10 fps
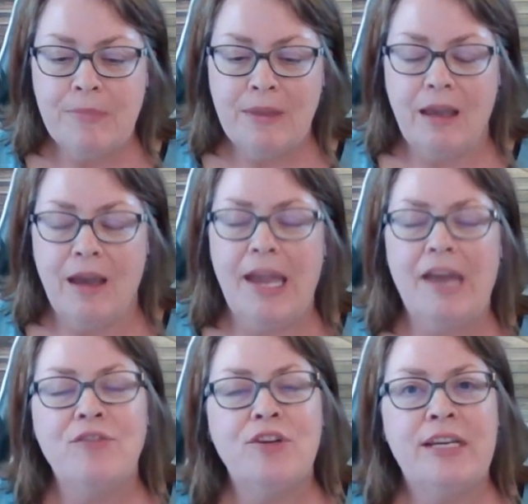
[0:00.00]

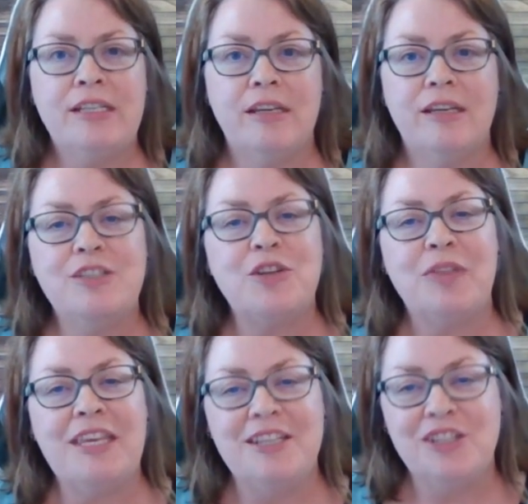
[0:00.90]
After I took
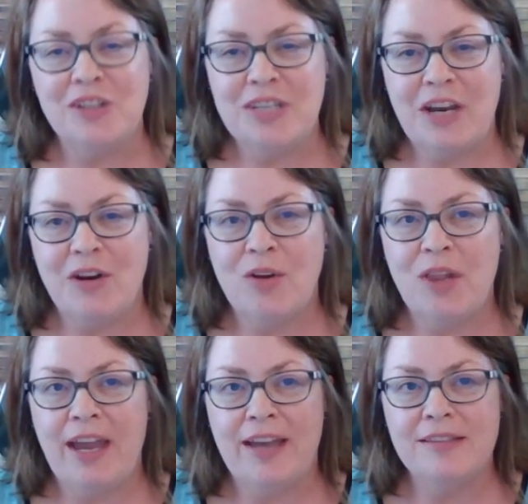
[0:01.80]
the initial tarot
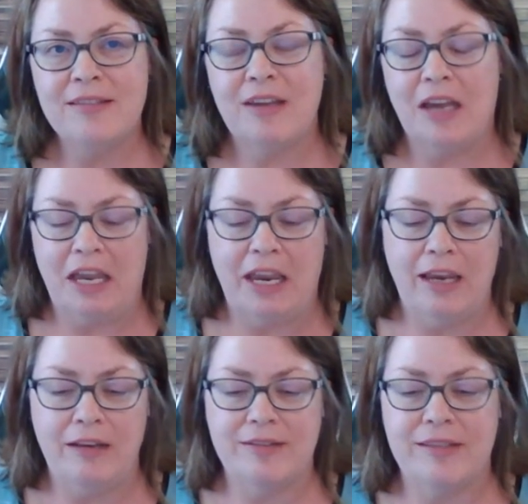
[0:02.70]
class,
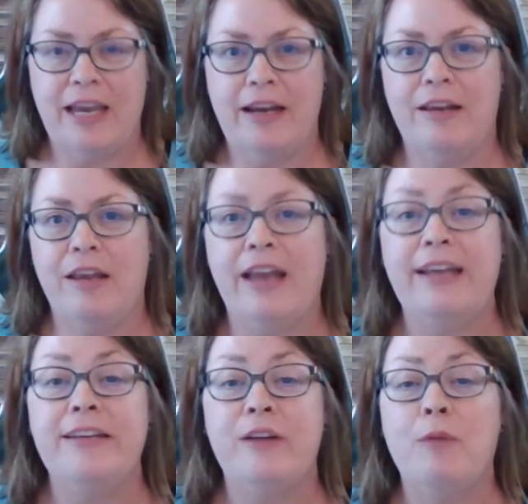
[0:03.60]
I decided
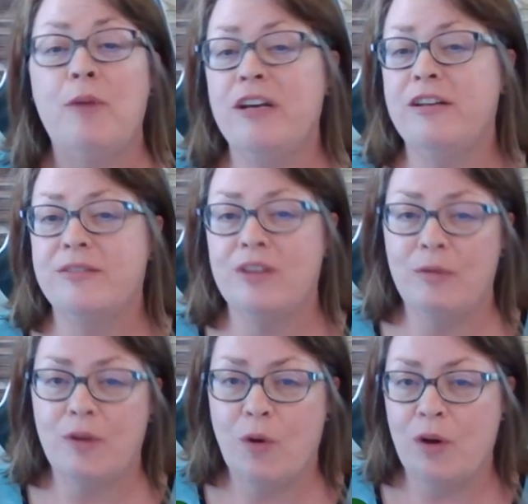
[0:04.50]
I wanted to start
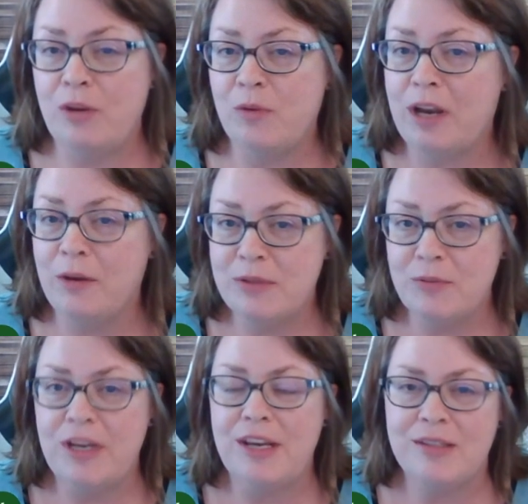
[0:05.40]
recording what I was
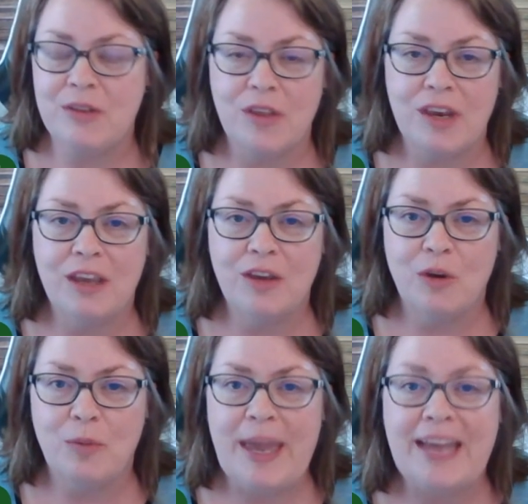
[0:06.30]
reading so that I could
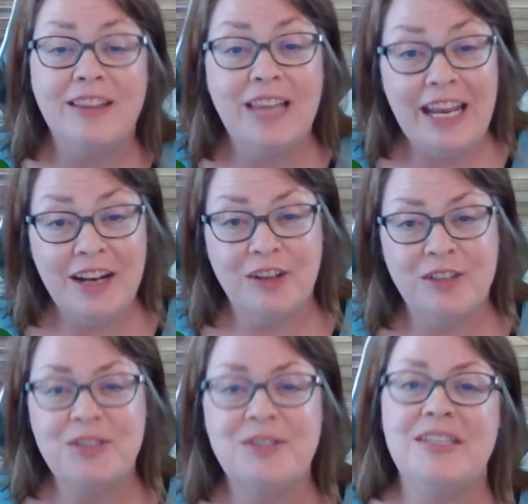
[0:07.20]
go back later
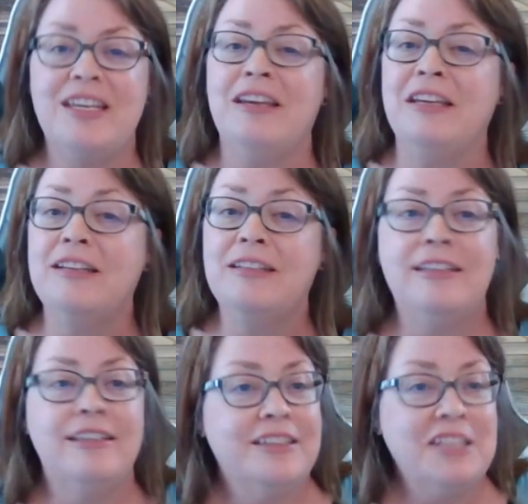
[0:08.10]
to see
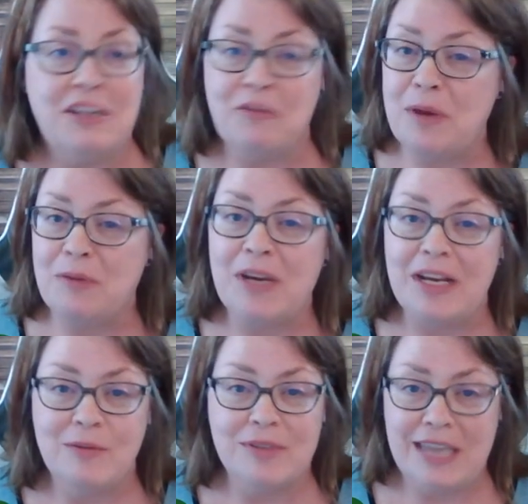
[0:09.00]
if my
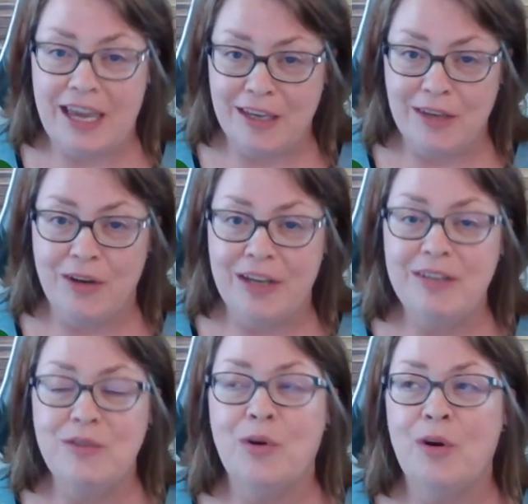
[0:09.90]
reading was accurate
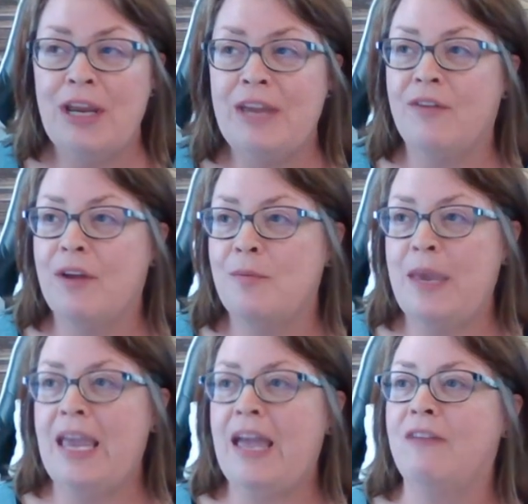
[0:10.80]
or if I
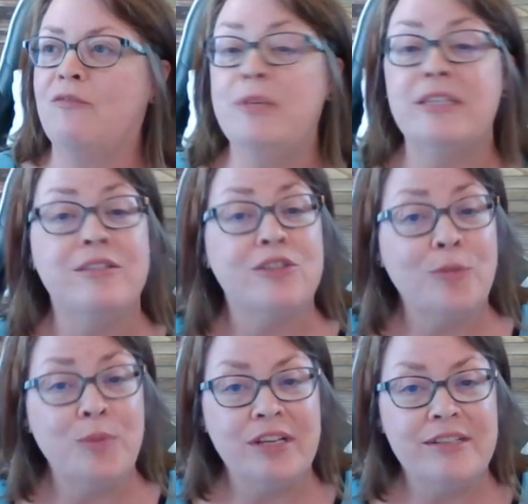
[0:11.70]
may have
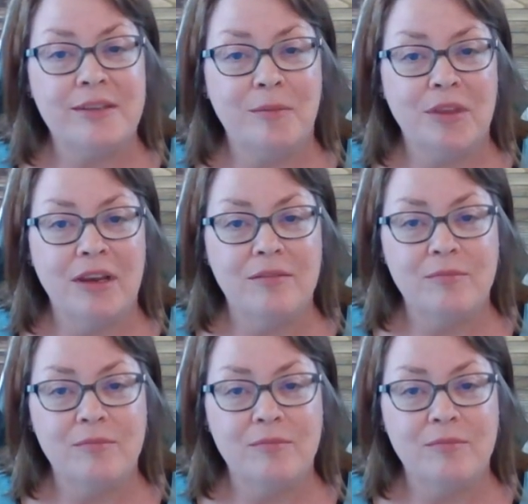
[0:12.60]
misinterpreted something.